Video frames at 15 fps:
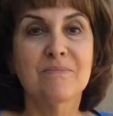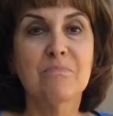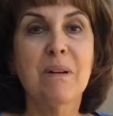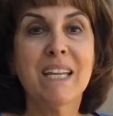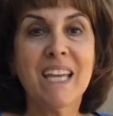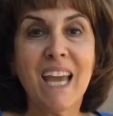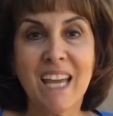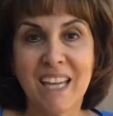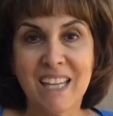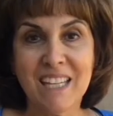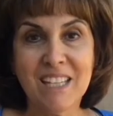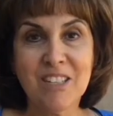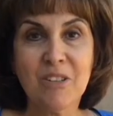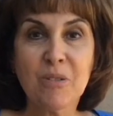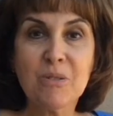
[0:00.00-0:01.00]
Mackay,
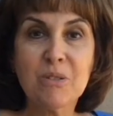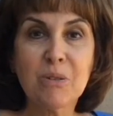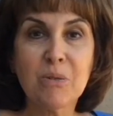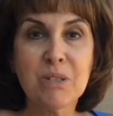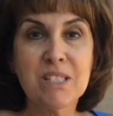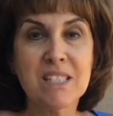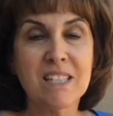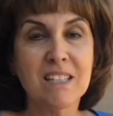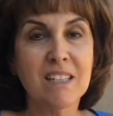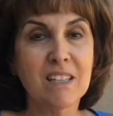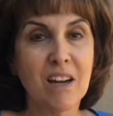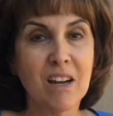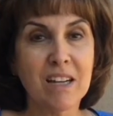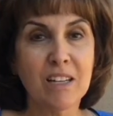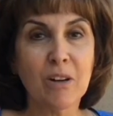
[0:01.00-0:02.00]
Nurse Kristen and
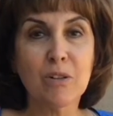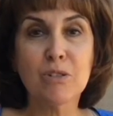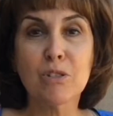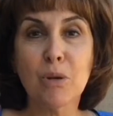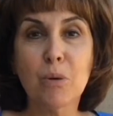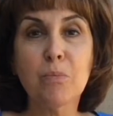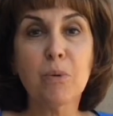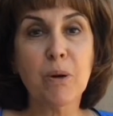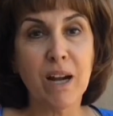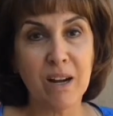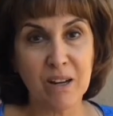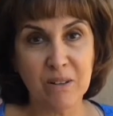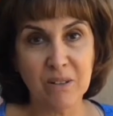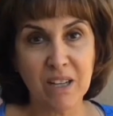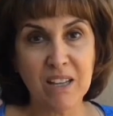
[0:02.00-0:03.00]
I are so
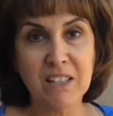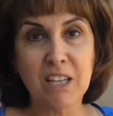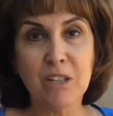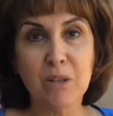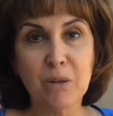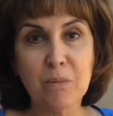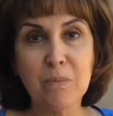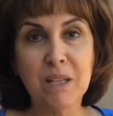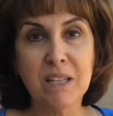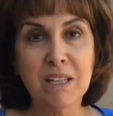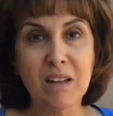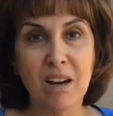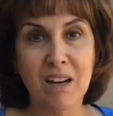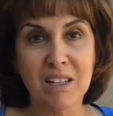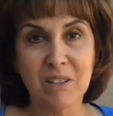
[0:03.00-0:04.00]
proud that you're being
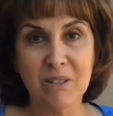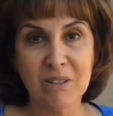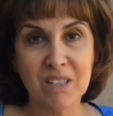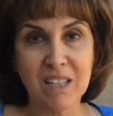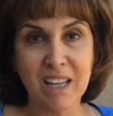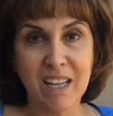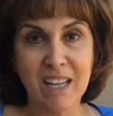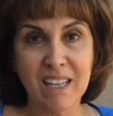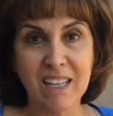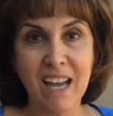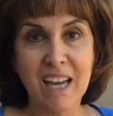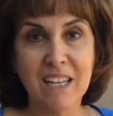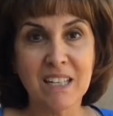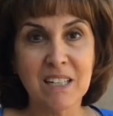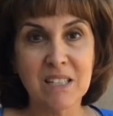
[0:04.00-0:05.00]
honored today
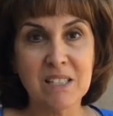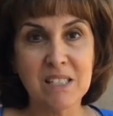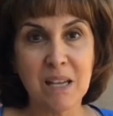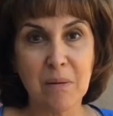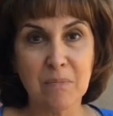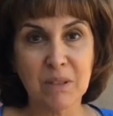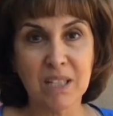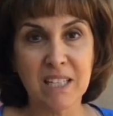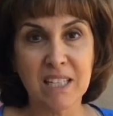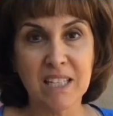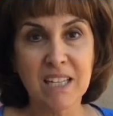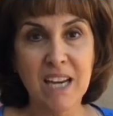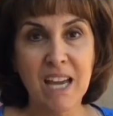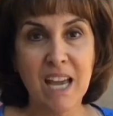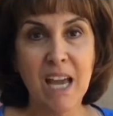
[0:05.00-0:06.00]
at an assembly,
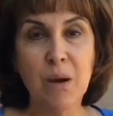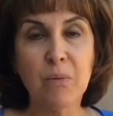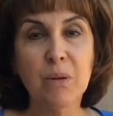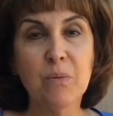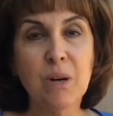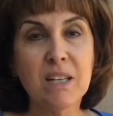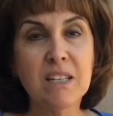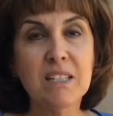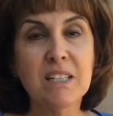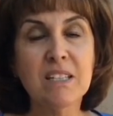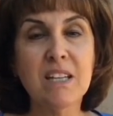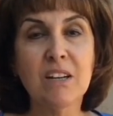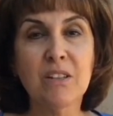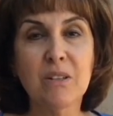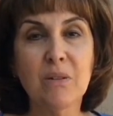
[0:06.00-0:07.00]
and we wanted to
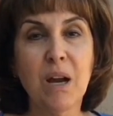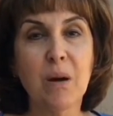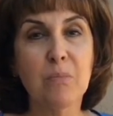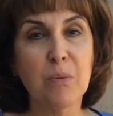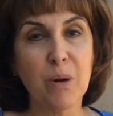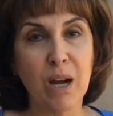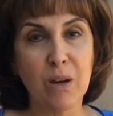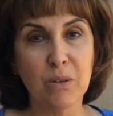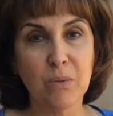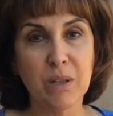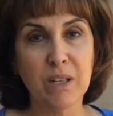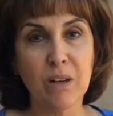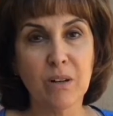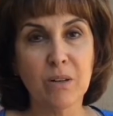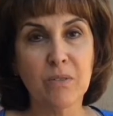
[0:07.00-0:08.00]
tell you how proud we
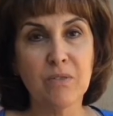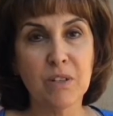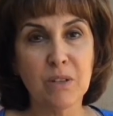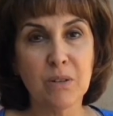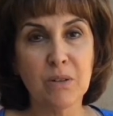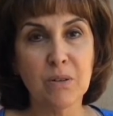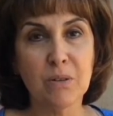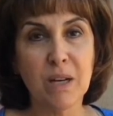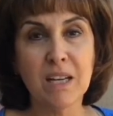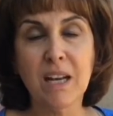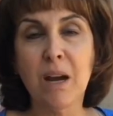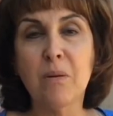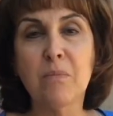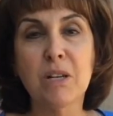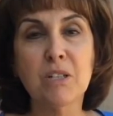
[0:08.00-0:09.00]
are of you and
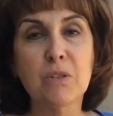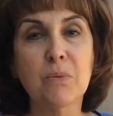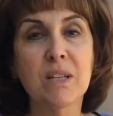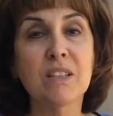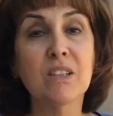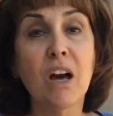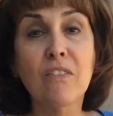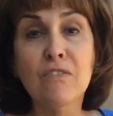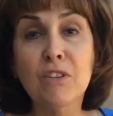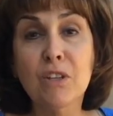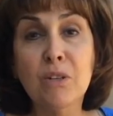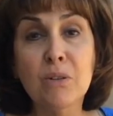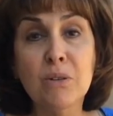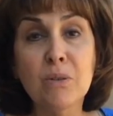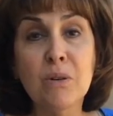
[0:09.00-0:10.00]
how much we love
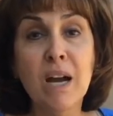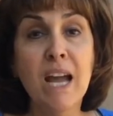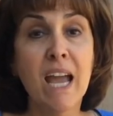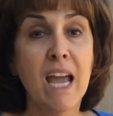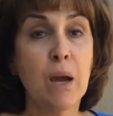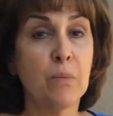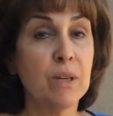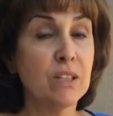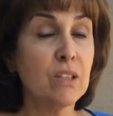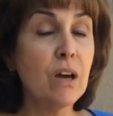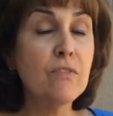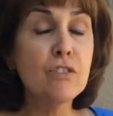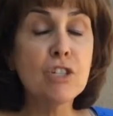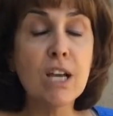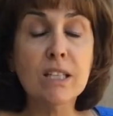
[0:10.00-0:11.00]
you, and we
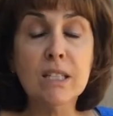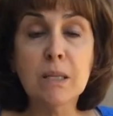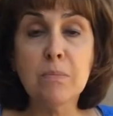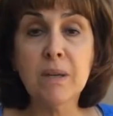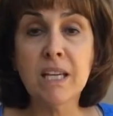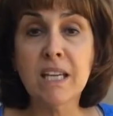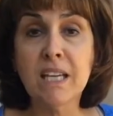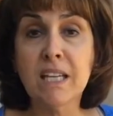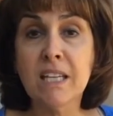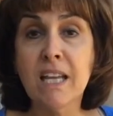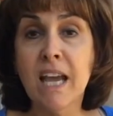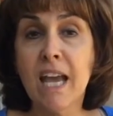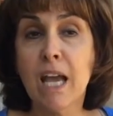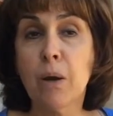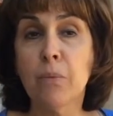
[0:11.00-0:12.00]
love Jelly Bean,
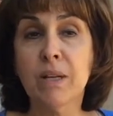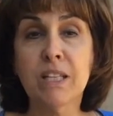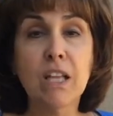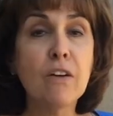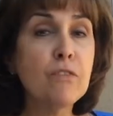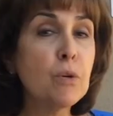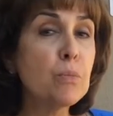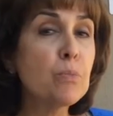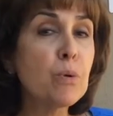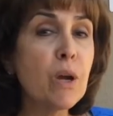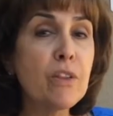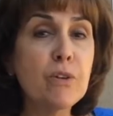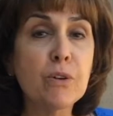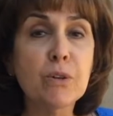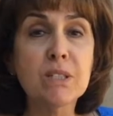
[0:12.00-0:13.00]
and we love your
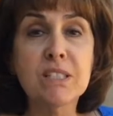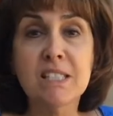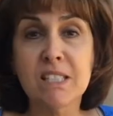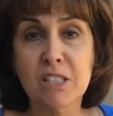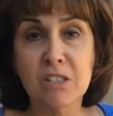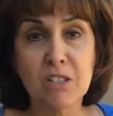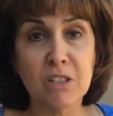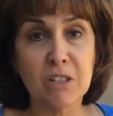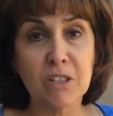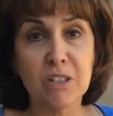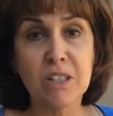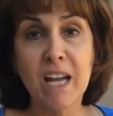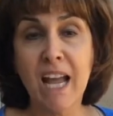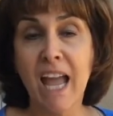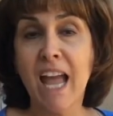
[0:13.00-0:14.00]
brother and sister
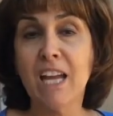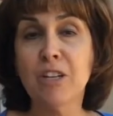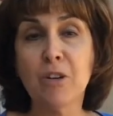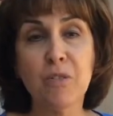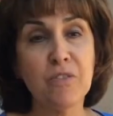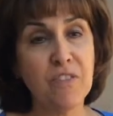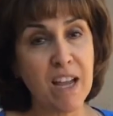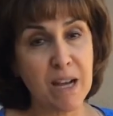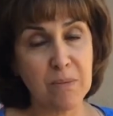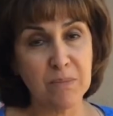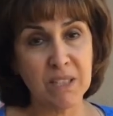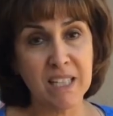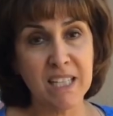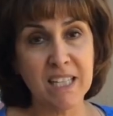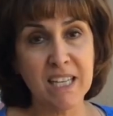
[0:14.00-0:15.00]
and your
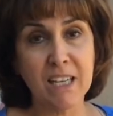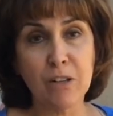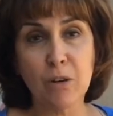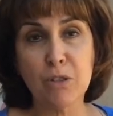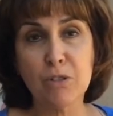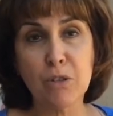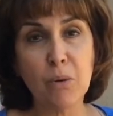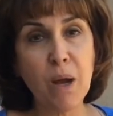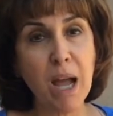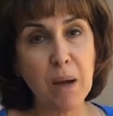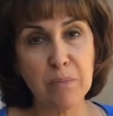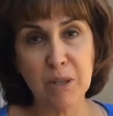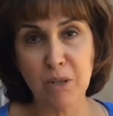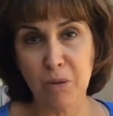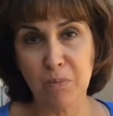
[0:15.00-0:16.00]
family, and are so
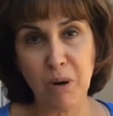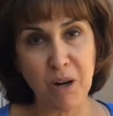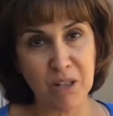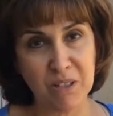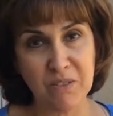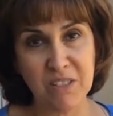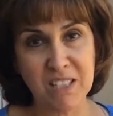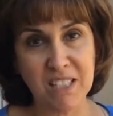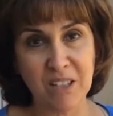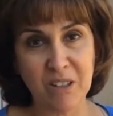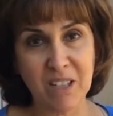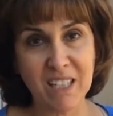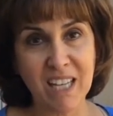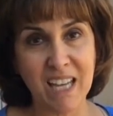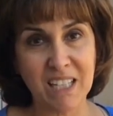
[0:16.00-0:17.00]
happy you're part of
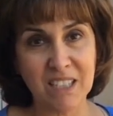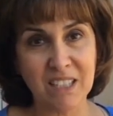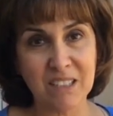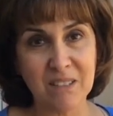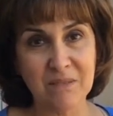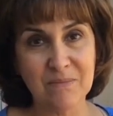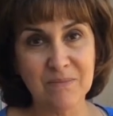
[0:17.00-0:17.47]
Sierra Canyon.